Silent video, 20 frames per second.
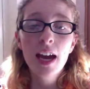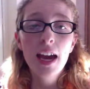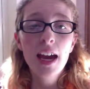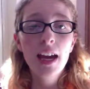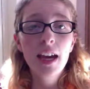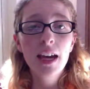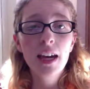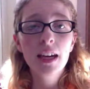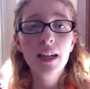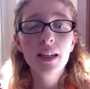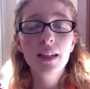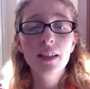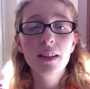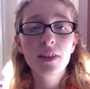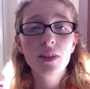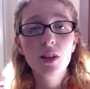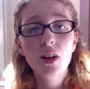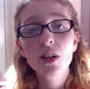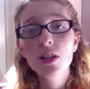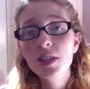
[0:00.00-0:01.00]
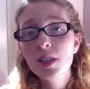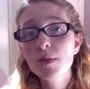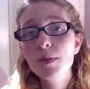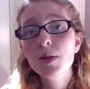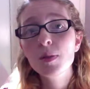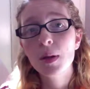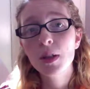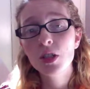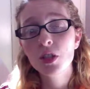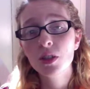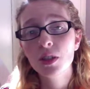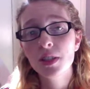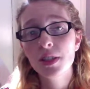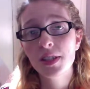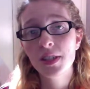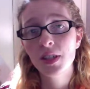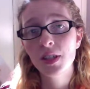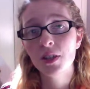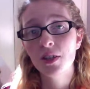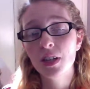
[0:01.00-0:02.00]
And there are are some special
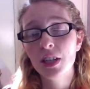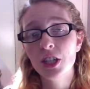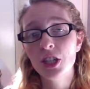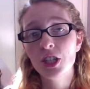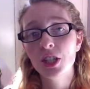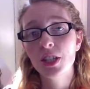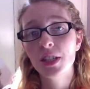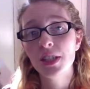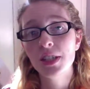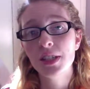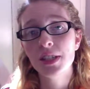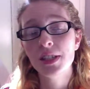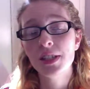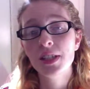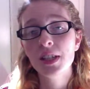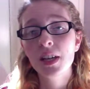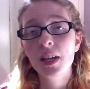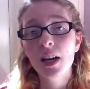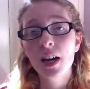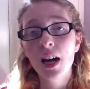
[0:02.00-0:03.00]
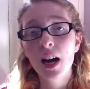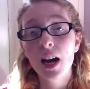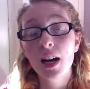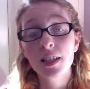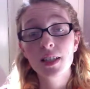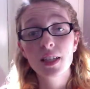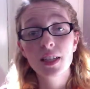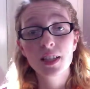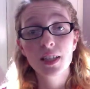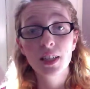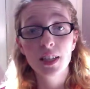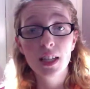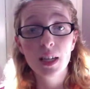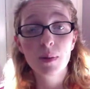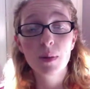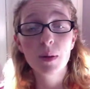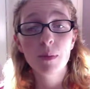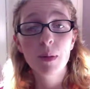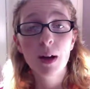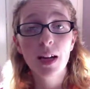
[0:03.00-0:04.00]
considerations to keep
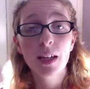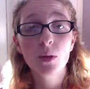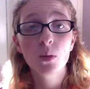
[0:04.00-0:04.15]
in mind